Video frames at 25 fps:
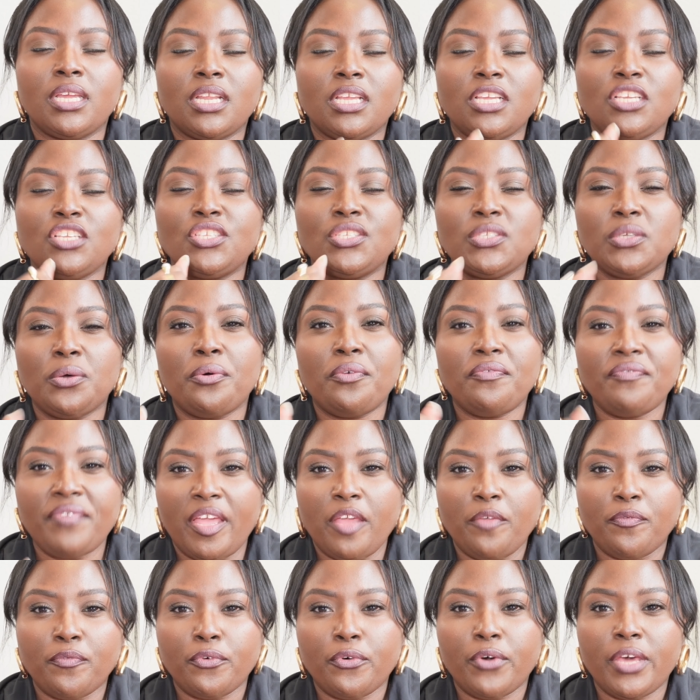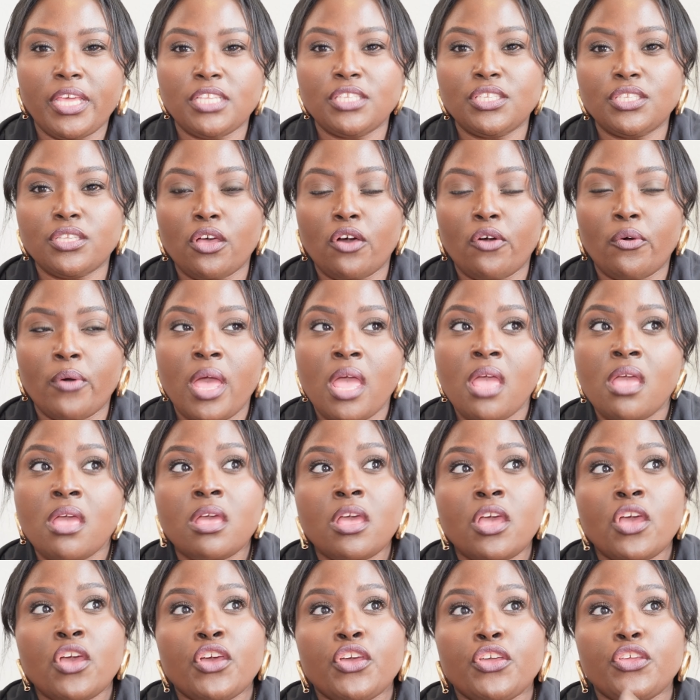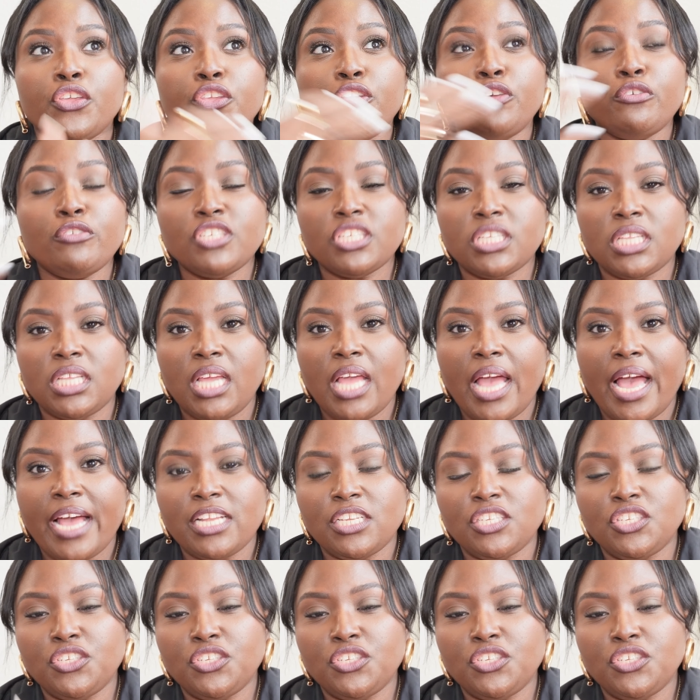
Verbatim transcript: and He's so faithful. And so usually I